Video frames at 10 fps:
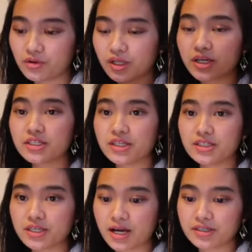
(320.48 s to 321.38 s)
that is
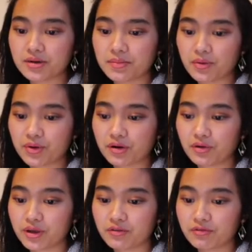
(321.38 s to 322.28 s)
this item I want
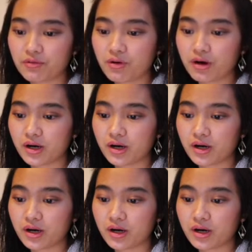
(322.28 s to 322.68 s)
looking for.